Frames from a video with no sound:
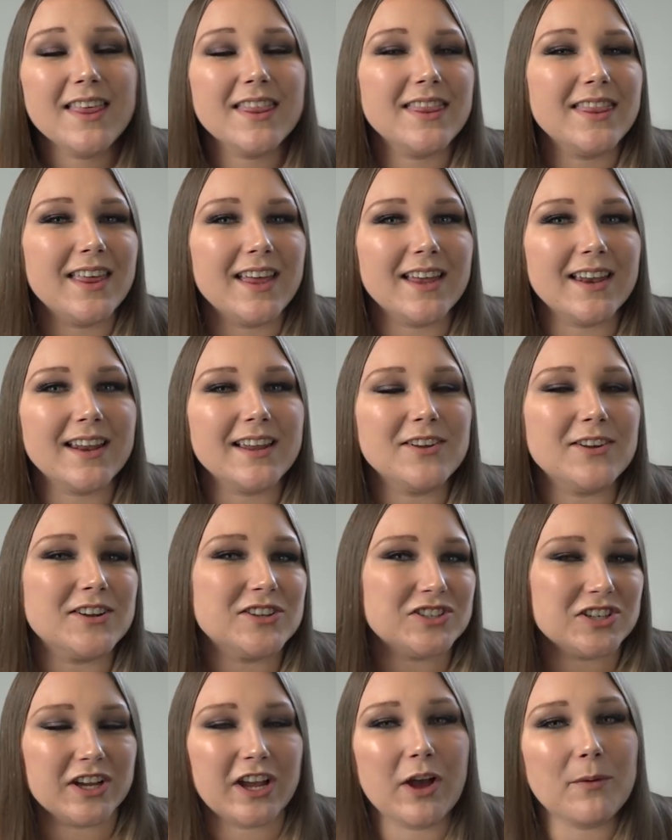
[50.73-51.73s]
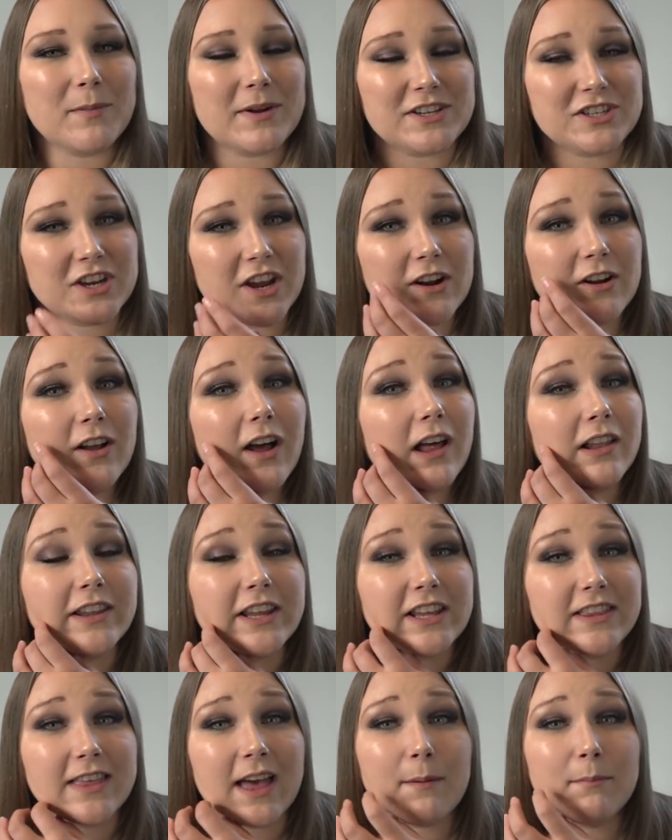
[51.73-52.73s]
then you can check out my channel. I'll
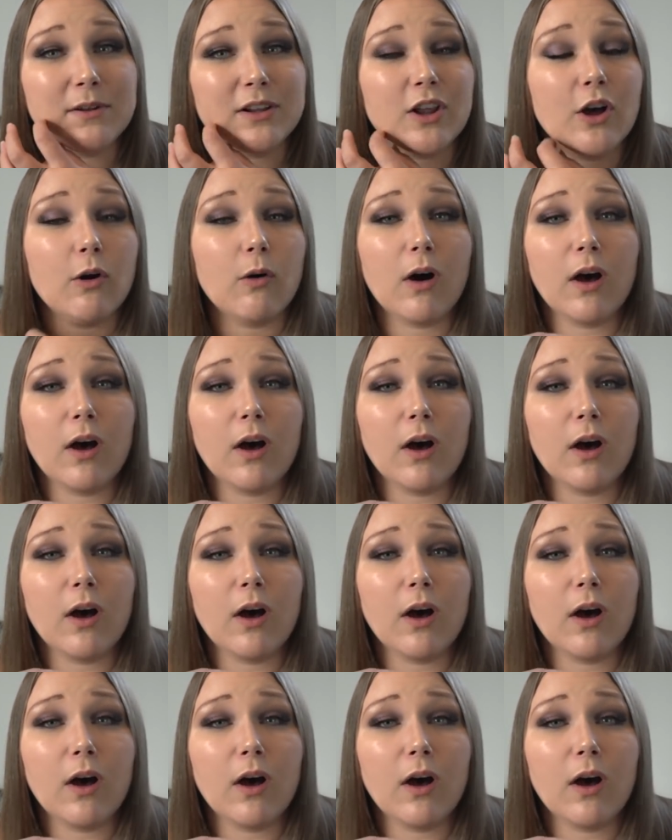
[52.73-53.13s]
link that below.